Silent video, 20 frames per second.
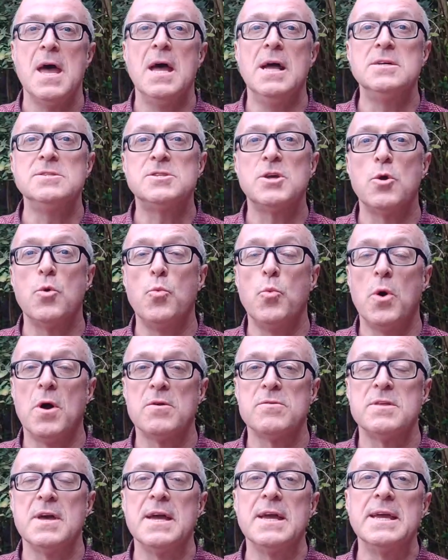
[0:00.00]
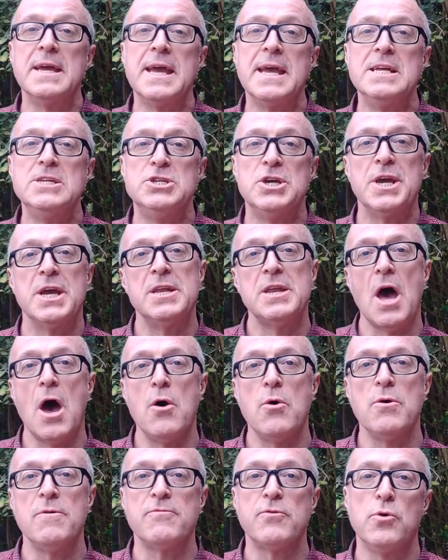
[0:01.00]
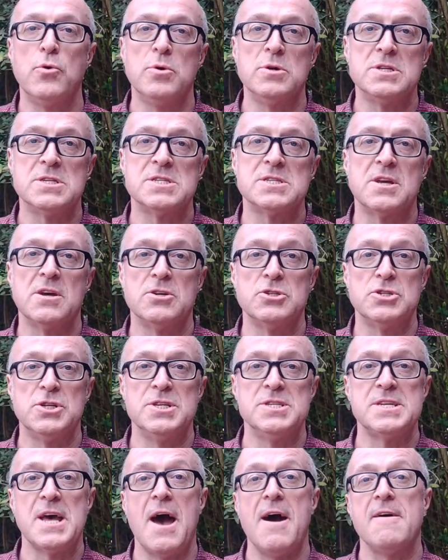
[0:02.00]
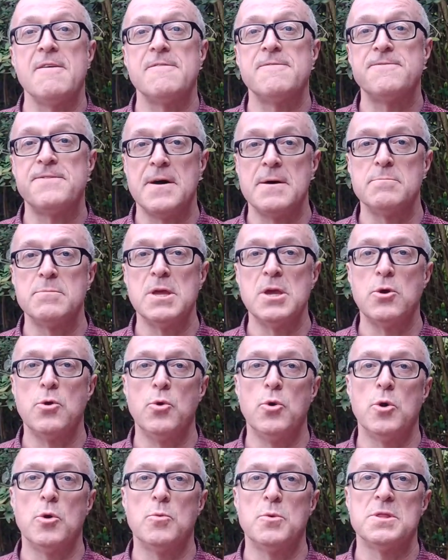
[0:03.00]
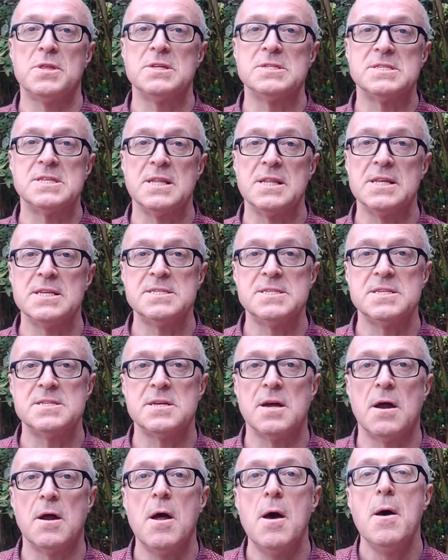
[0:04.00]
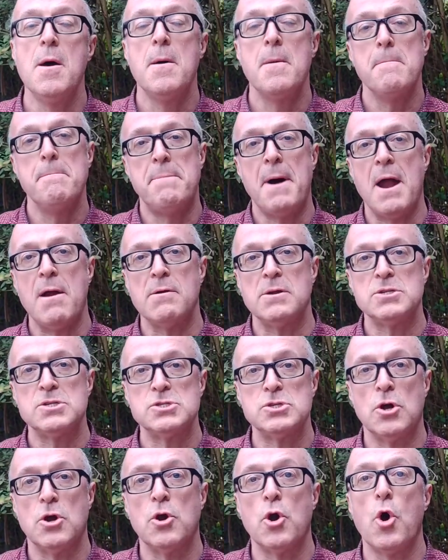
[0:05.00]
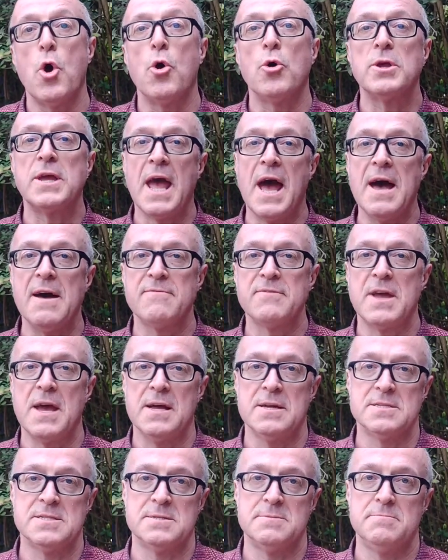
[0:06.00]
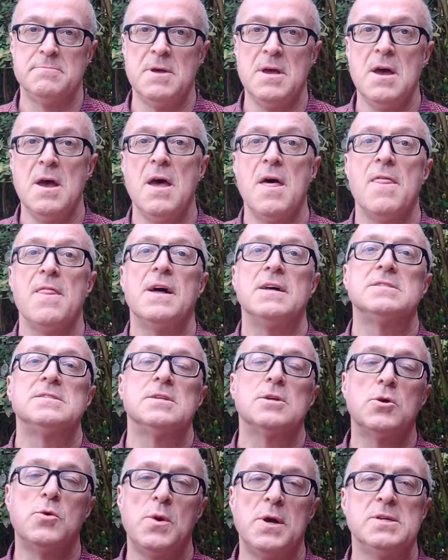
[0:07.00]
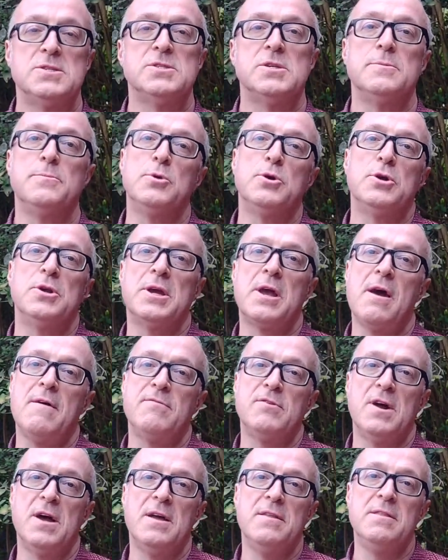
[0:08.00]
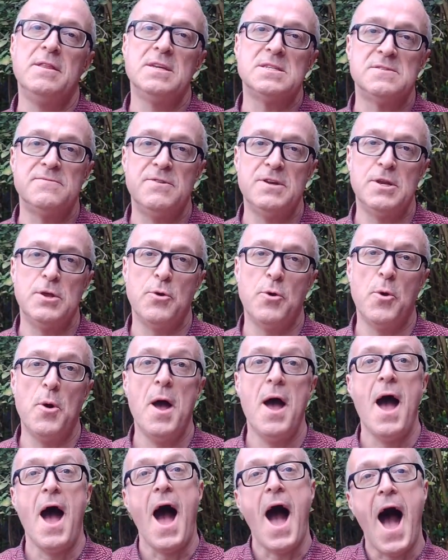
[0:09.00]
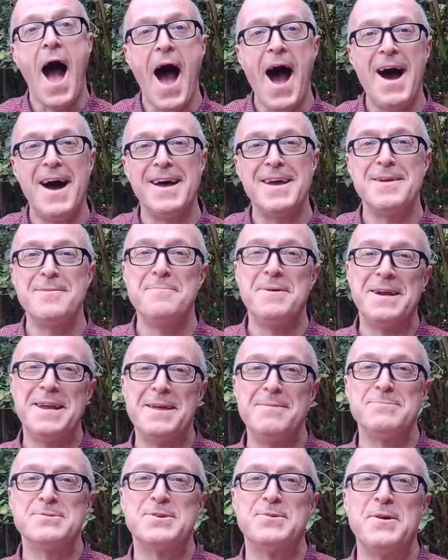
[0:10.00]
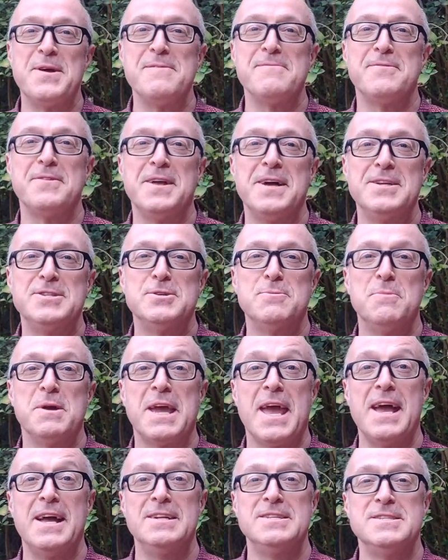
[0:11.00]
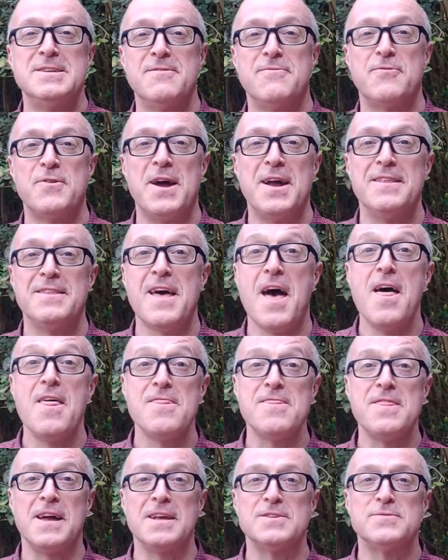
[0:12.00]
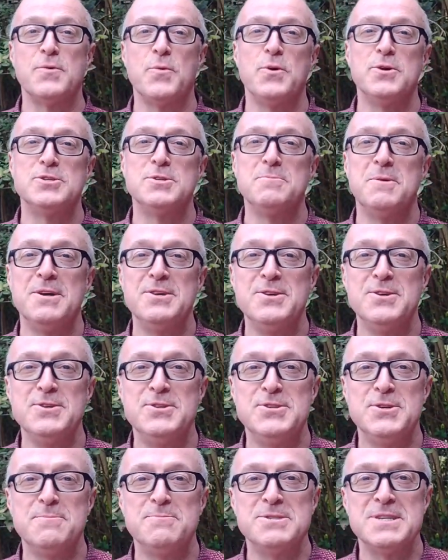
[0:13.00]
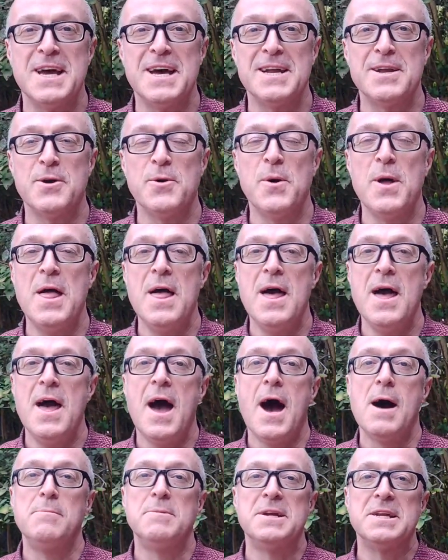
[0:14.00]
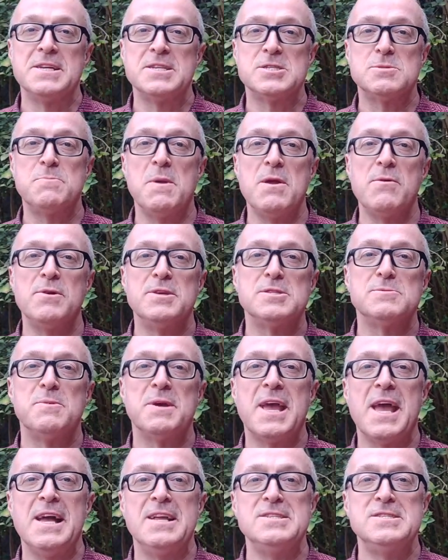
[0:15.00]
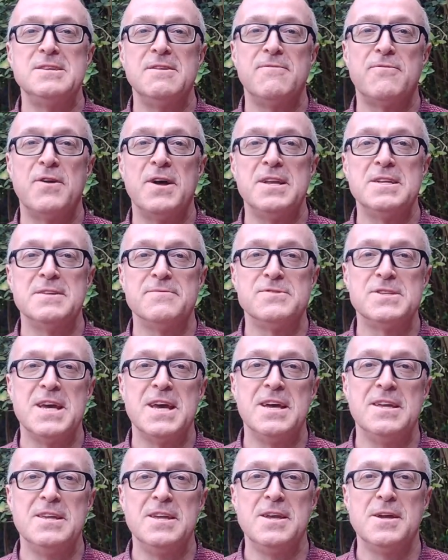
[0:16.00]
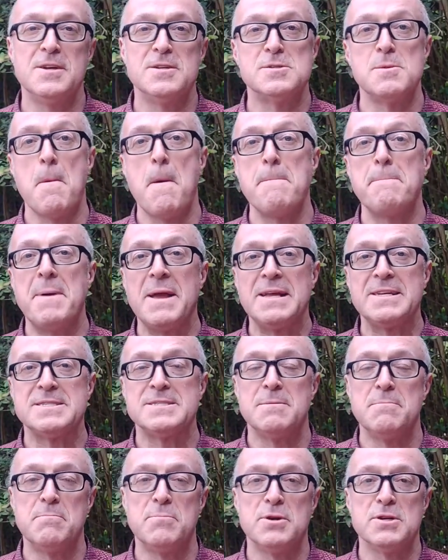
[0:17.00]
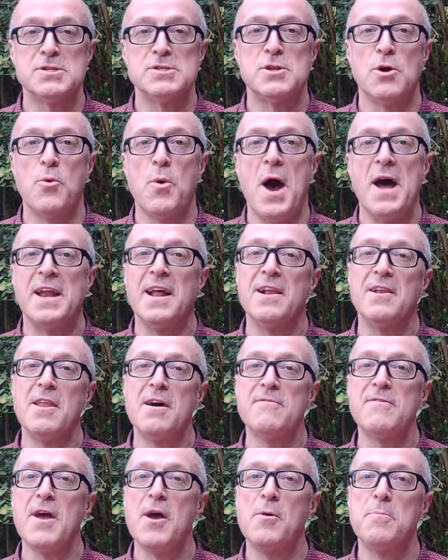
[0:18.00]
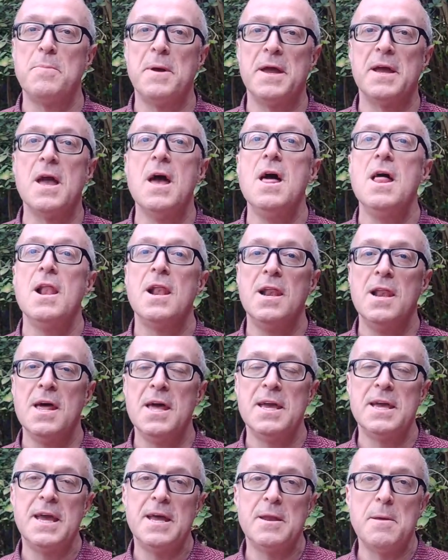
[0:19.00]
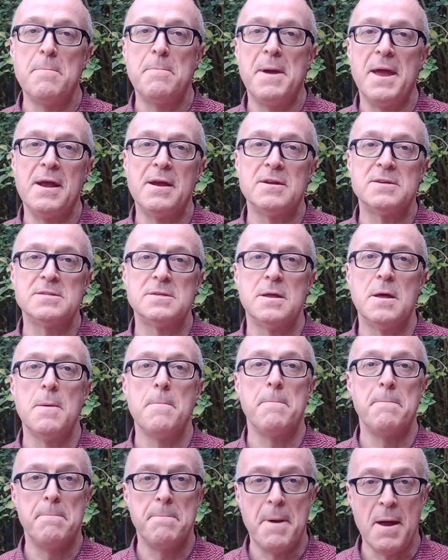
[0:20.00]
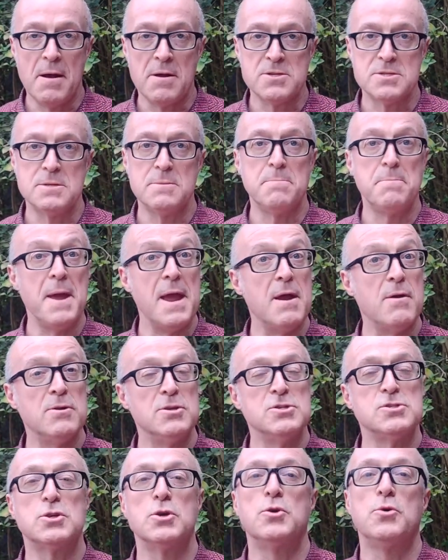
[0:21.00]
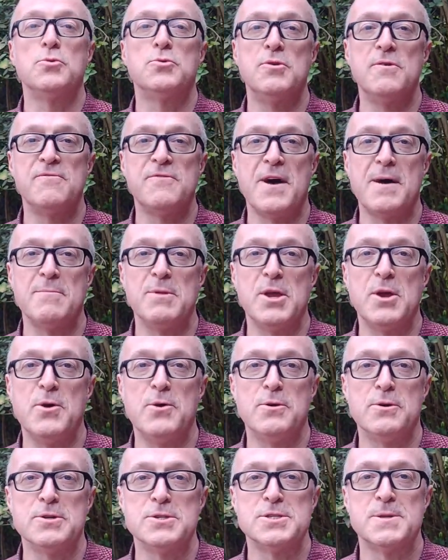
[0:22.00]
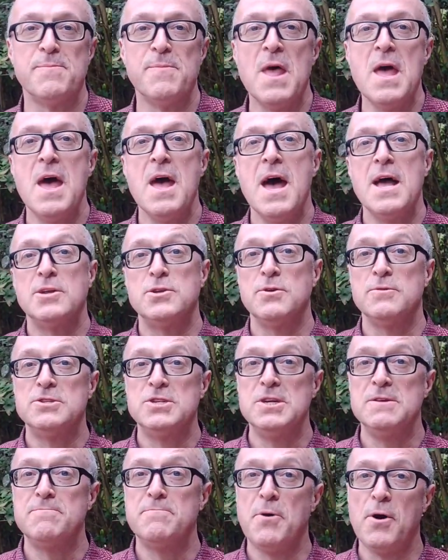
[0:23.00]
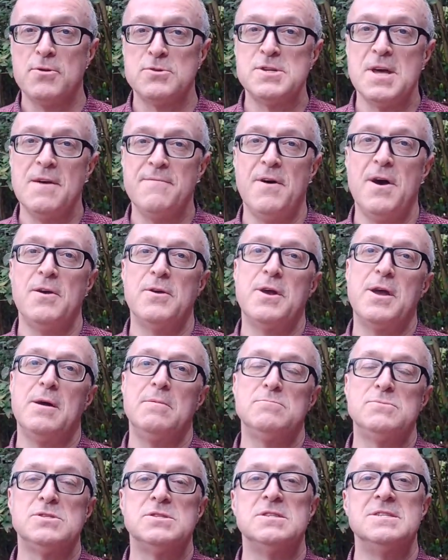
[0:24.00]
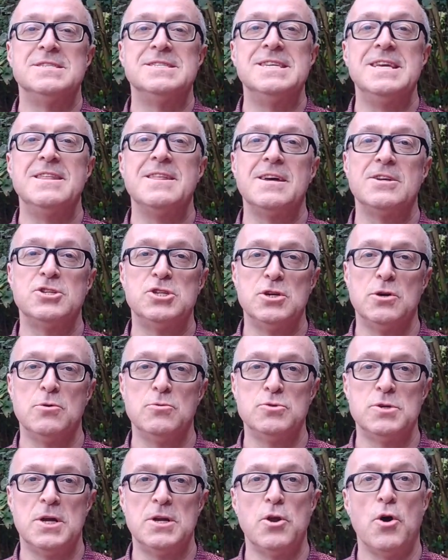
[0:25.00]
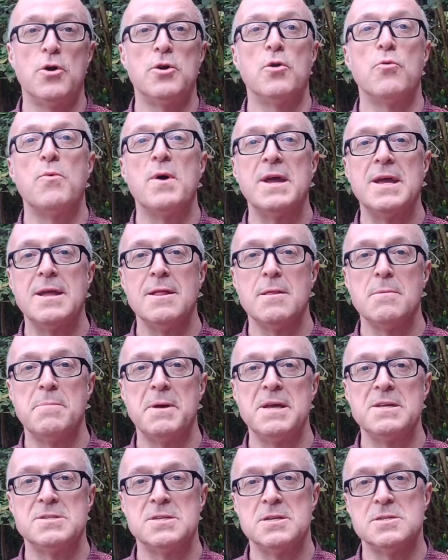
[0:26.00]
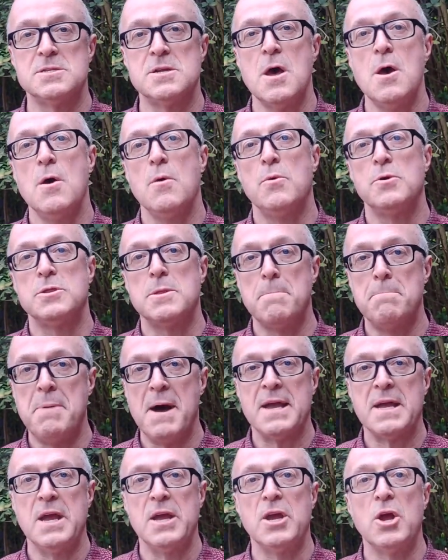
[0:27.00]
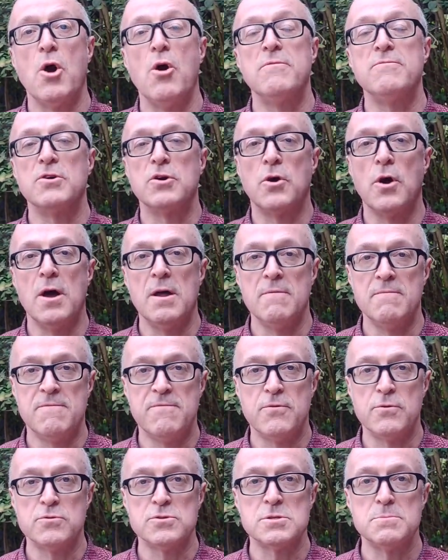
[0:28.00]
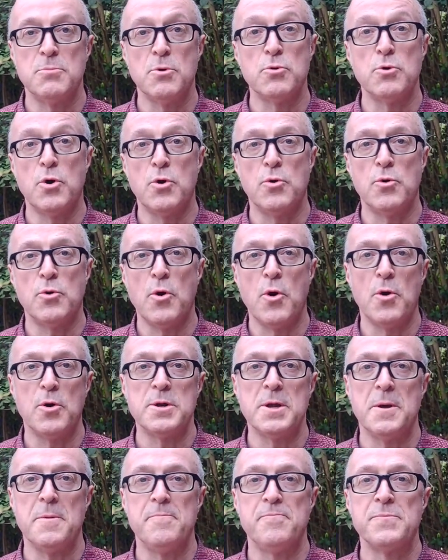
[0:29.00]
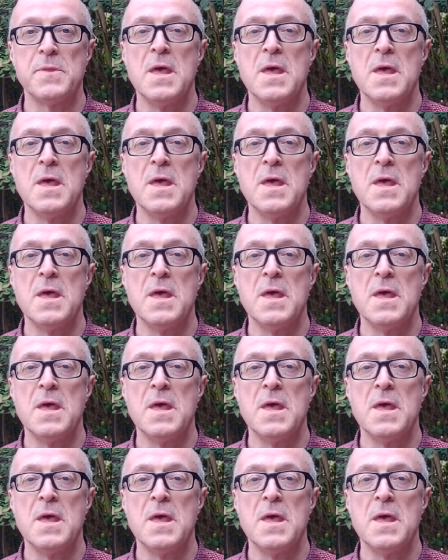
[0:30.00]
Is it worth engaging in out-of-court discussions at a family court with a solicitor, barrister or Kafkas? That's the question we're going to cover in this video. Hi, my name's Graham Fletcher, McKenzie Friend. Thanks for watching my YouTube channel. I'm an experienced McKenzie Friend of 10 years based in Bristol, and I love helping litigant and person parents go through family courts to achieve positive outcomes, to see their children on a regular basis with the backing of an enforceable court order.